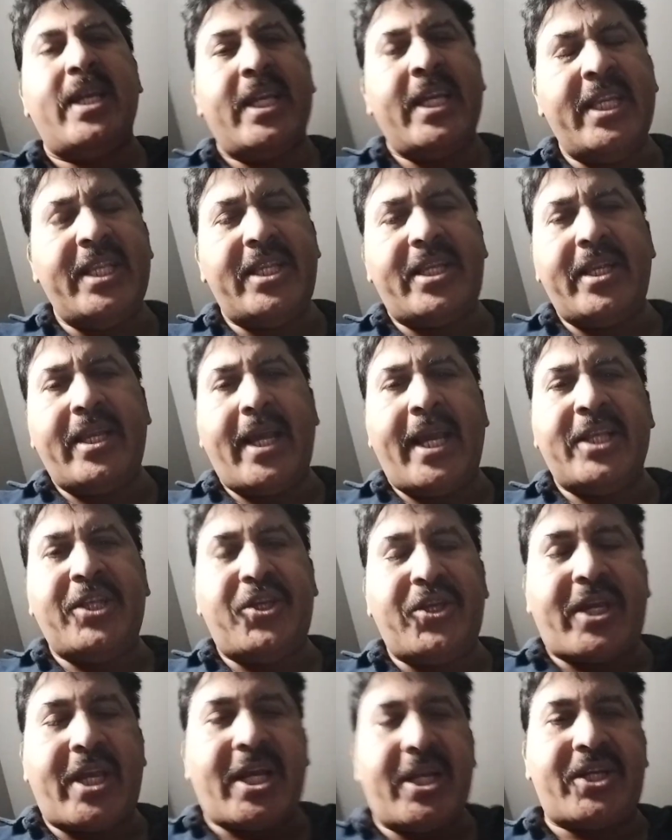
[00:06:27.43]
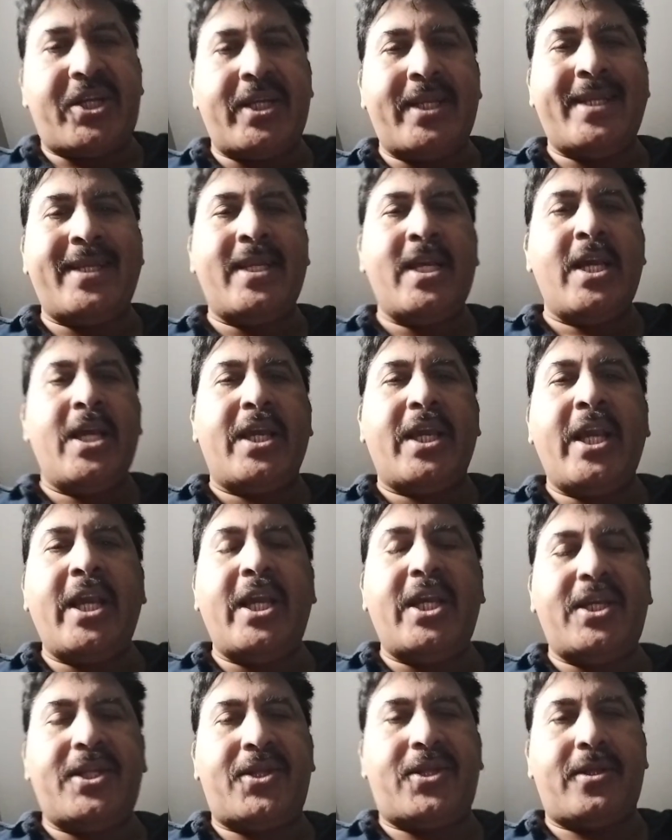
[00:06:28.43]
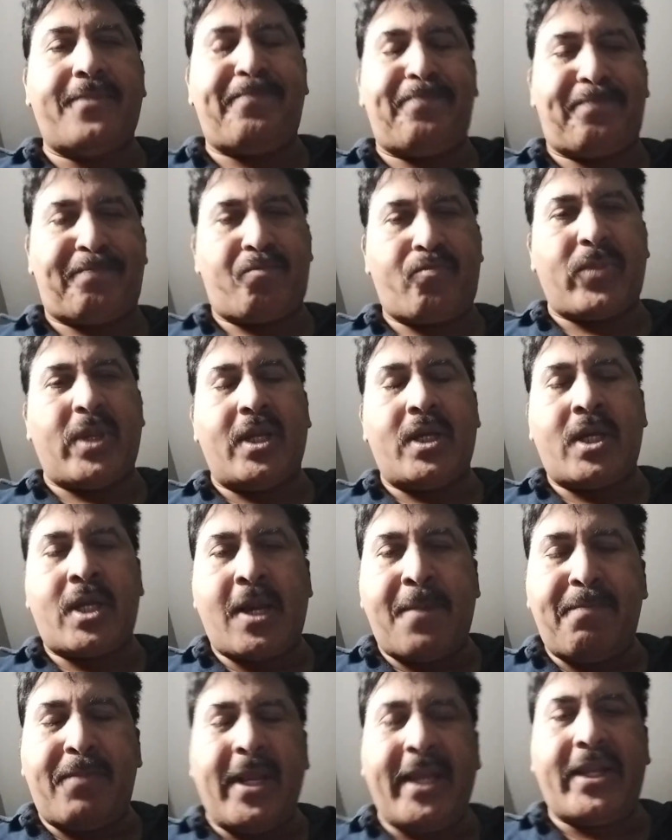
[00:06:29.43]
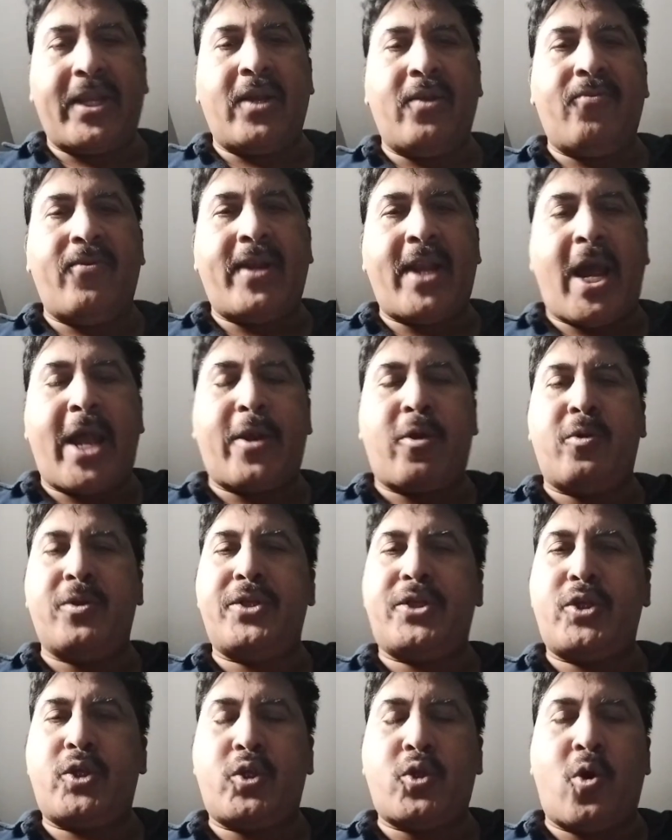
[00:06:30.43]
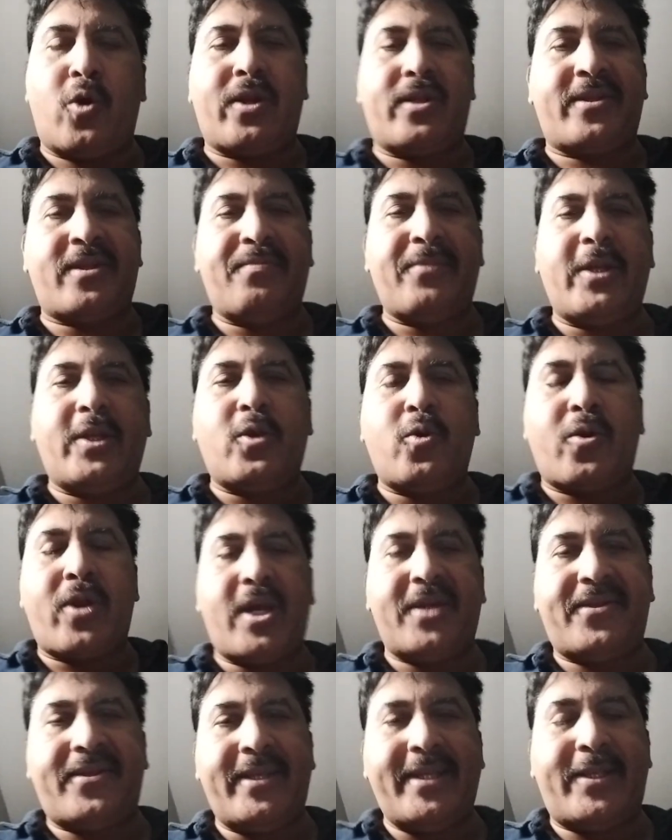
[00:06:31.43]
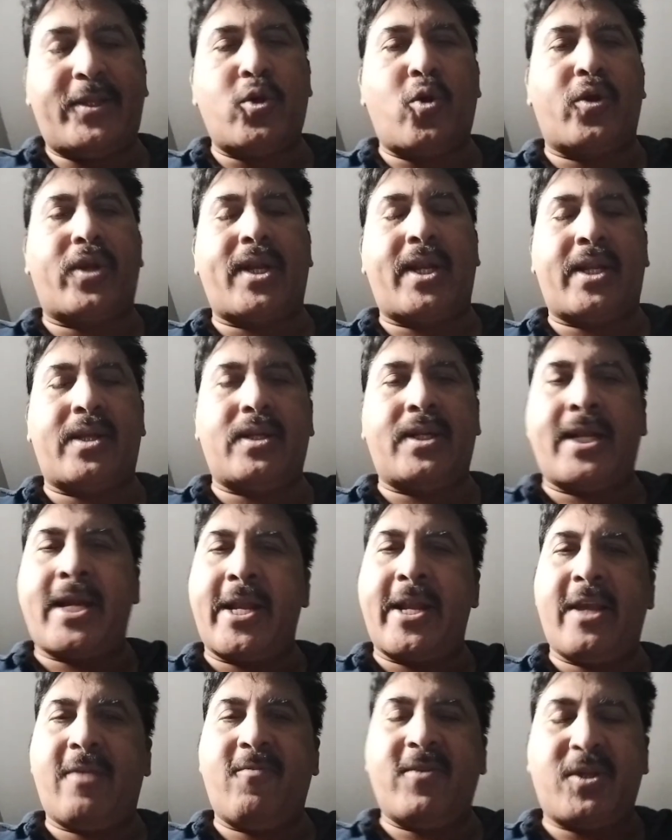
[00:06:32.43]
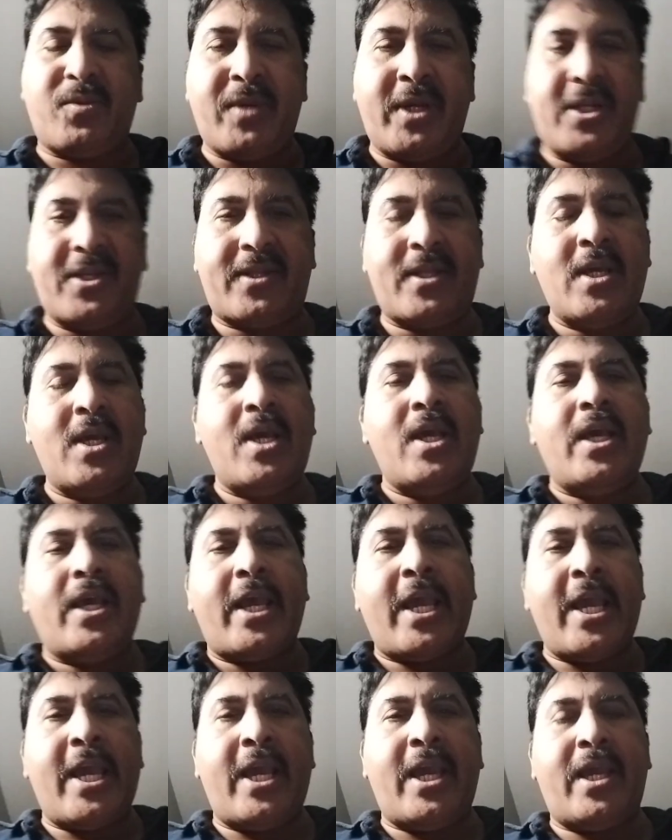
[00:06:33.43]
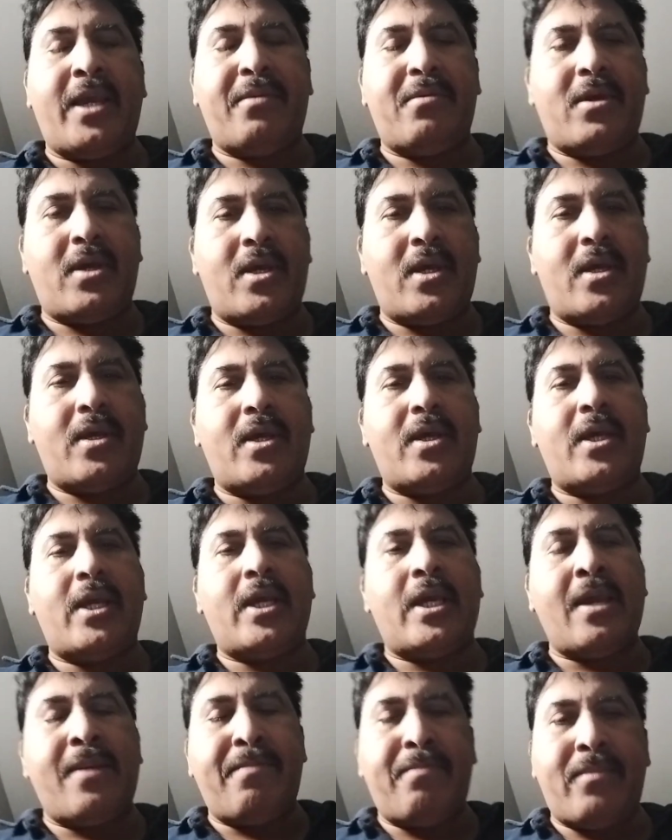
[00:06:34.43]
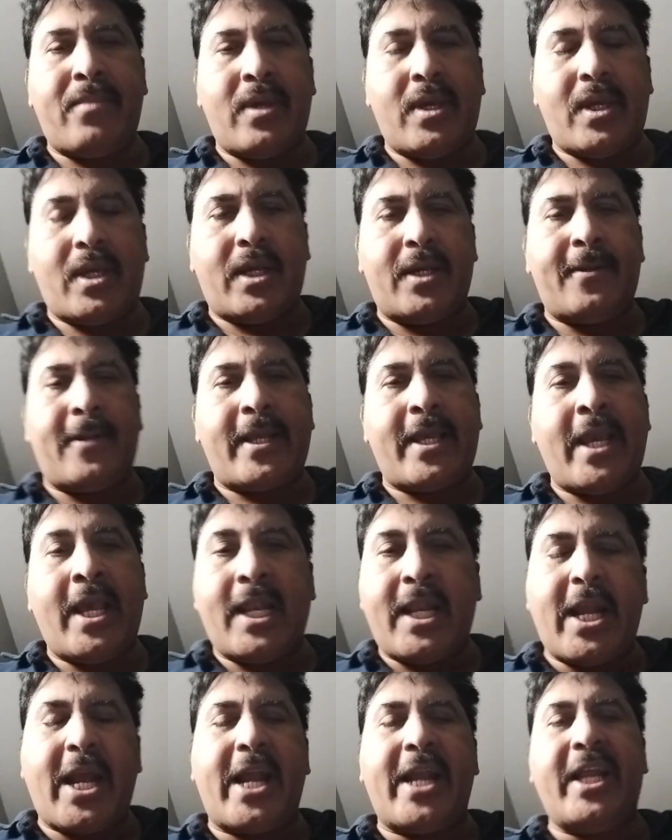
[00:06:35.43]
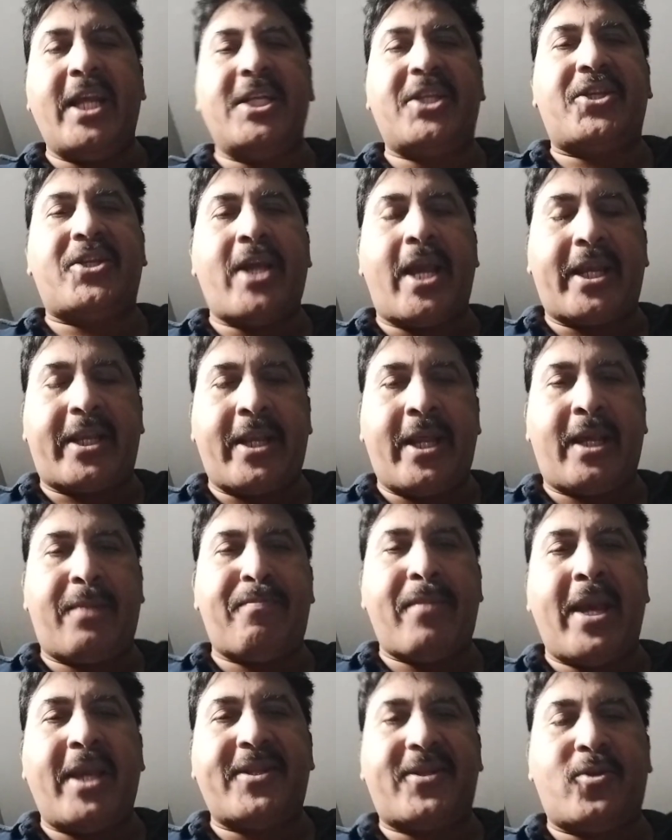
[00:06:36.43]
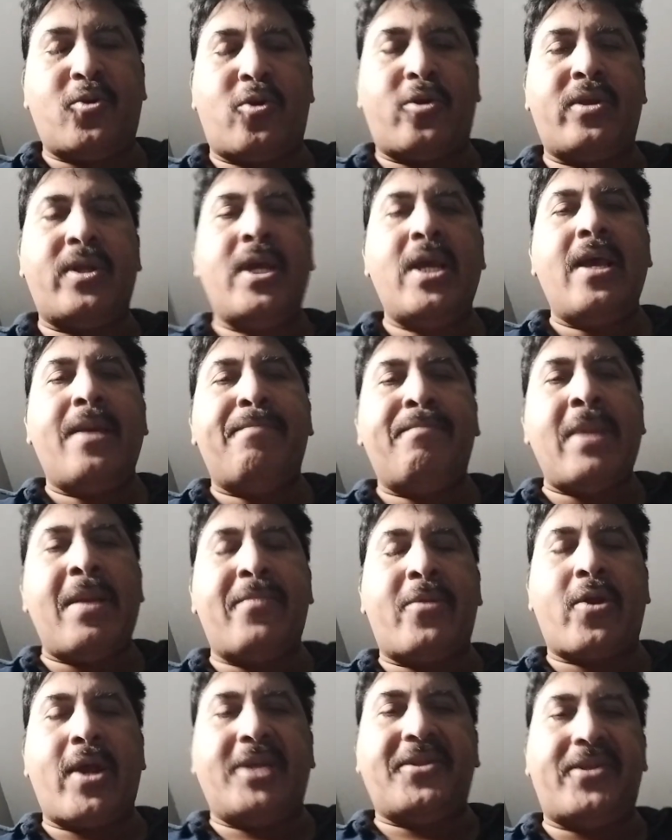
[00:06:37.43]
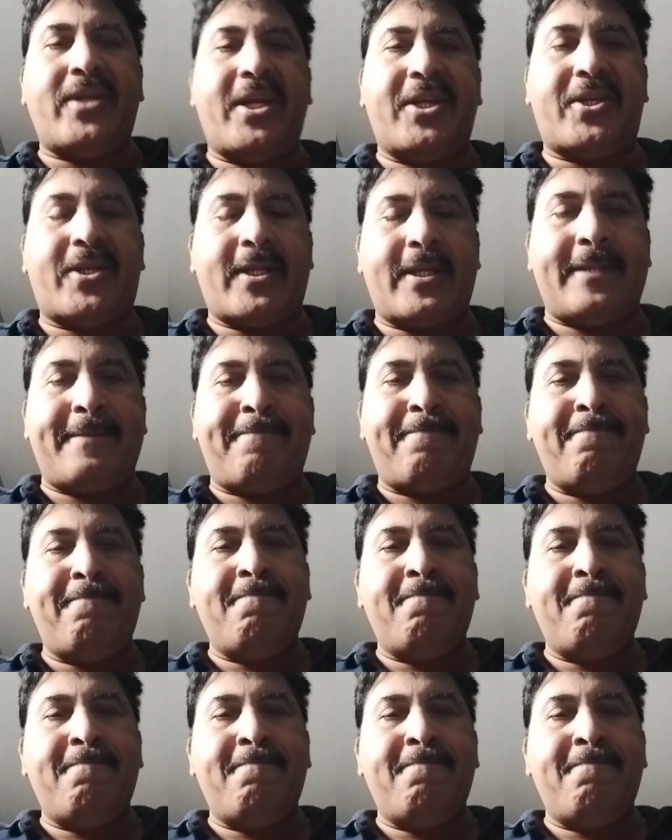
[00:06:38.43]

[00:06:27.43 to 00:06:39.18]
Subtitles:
Indian education is completely relied on something known as the total learning, which means a learning technique based on memorization.